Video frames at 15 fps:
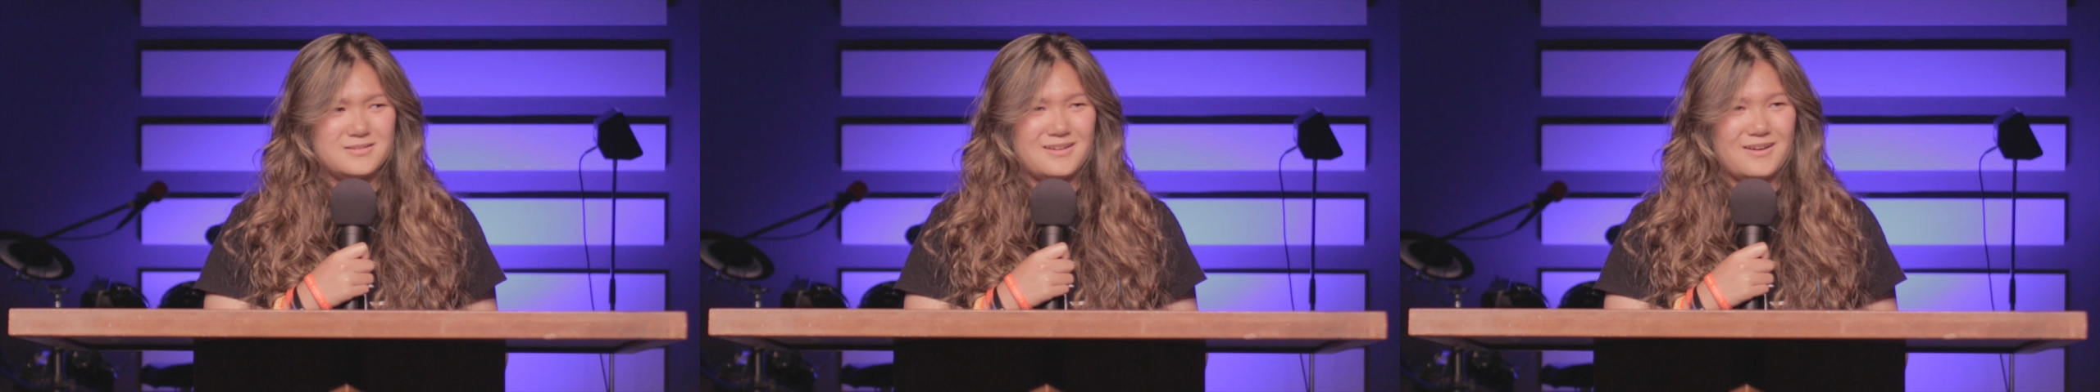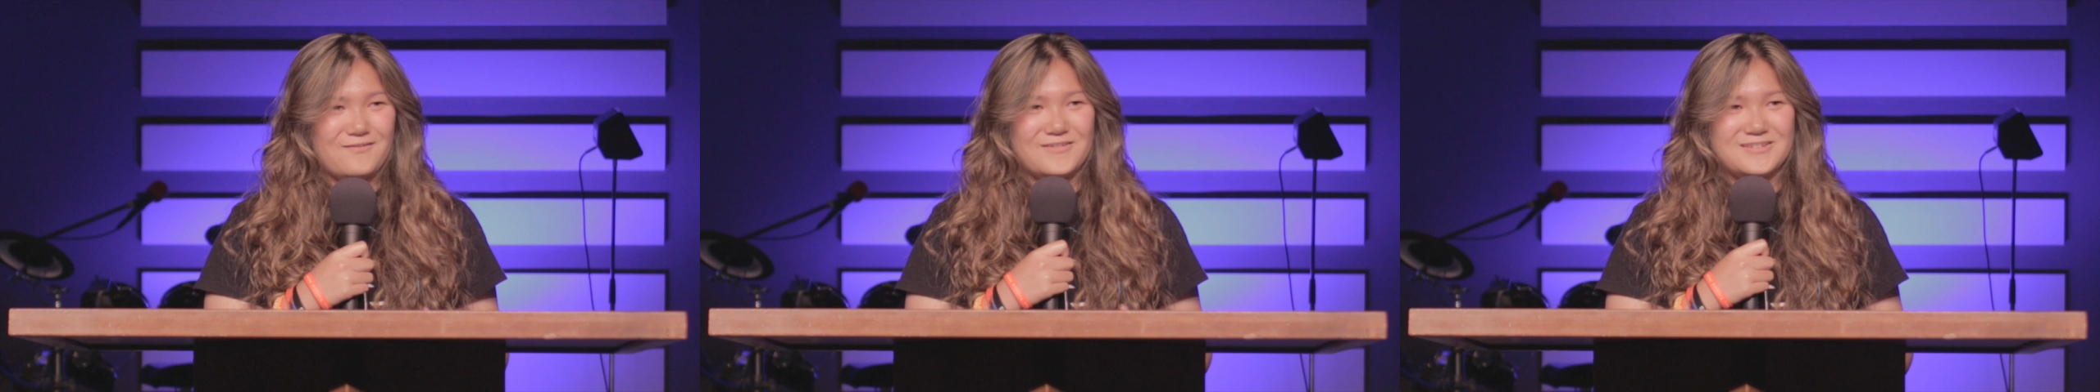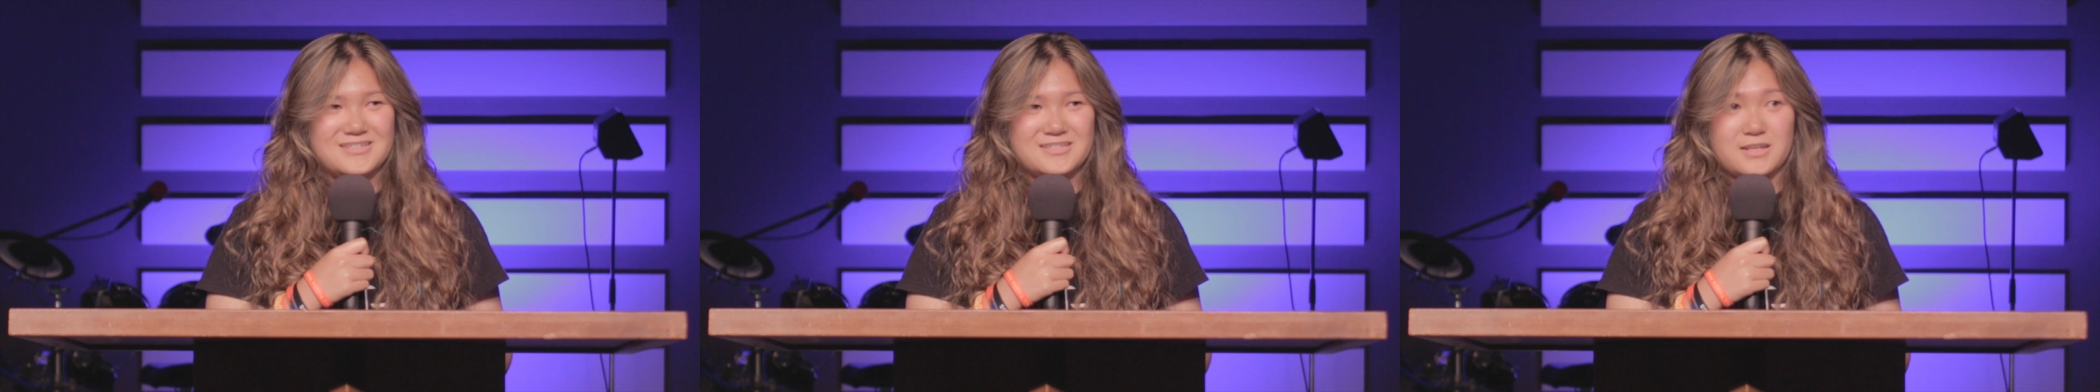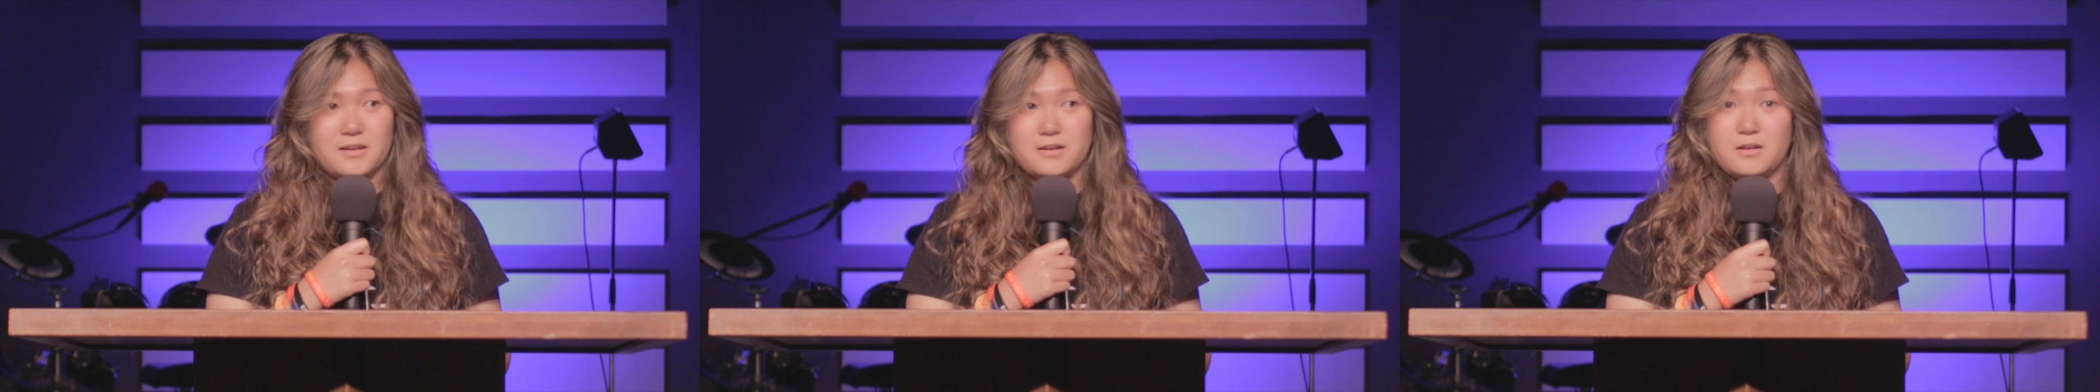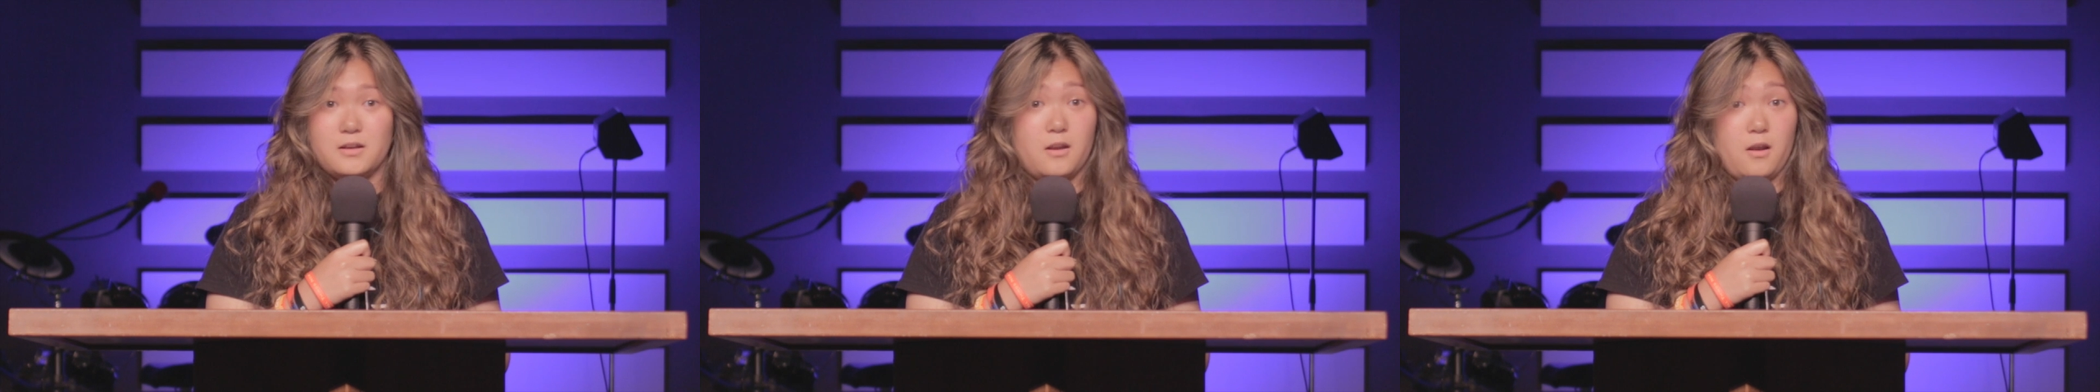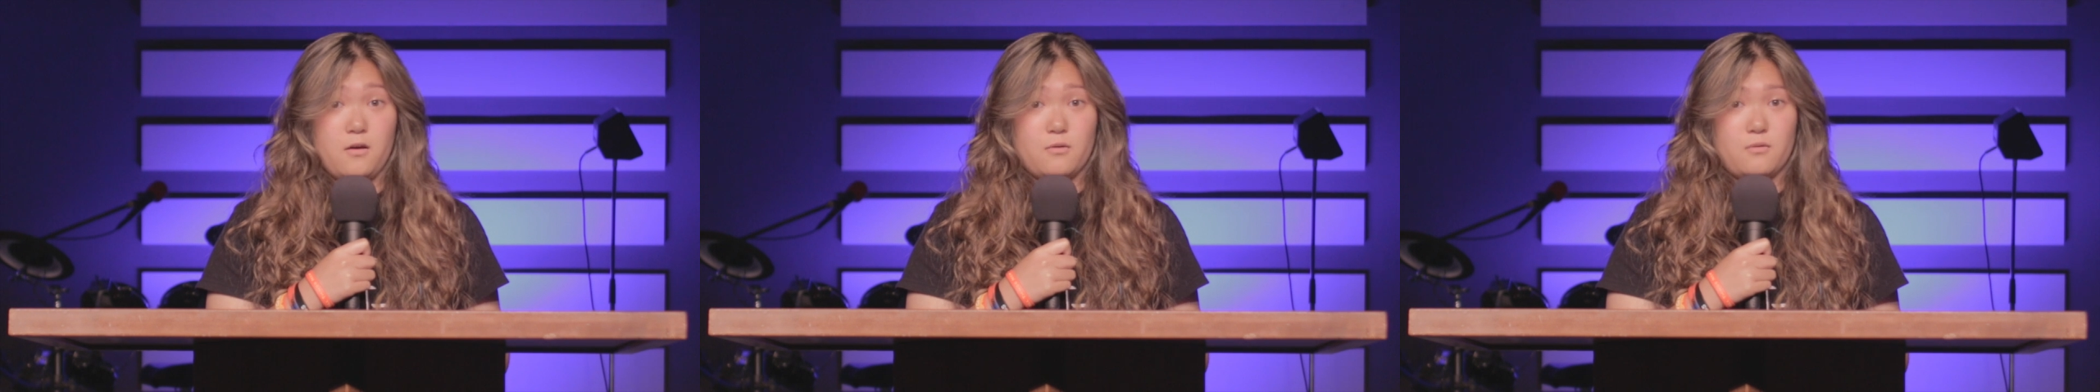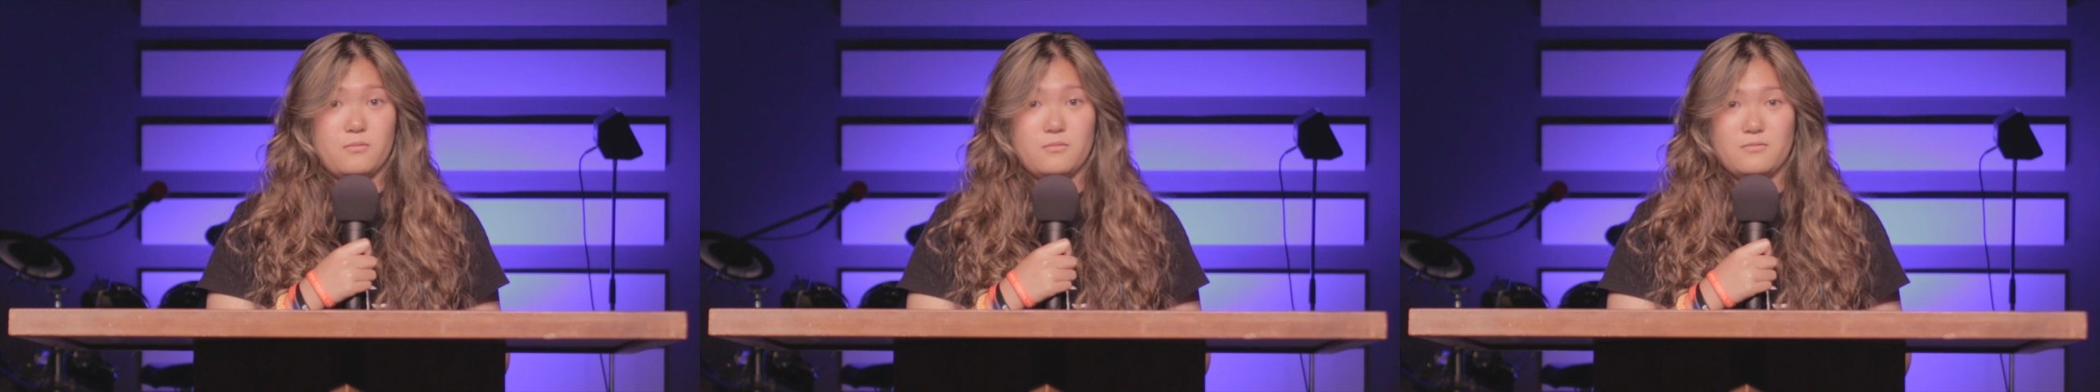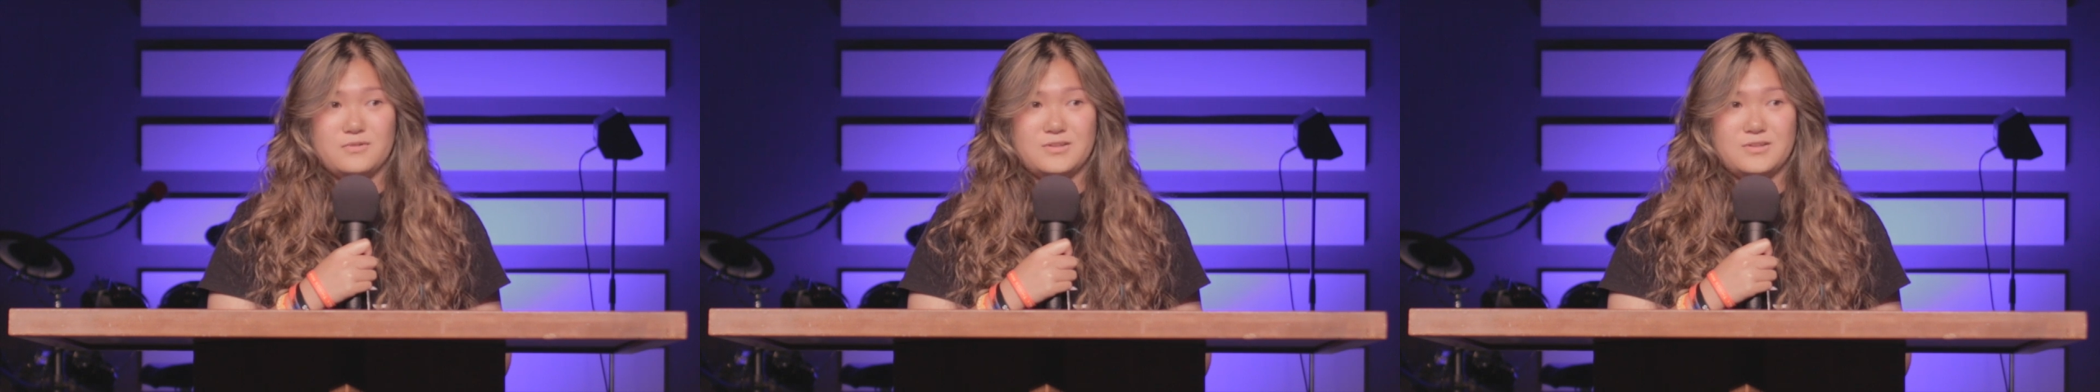stuff? And she's like, no.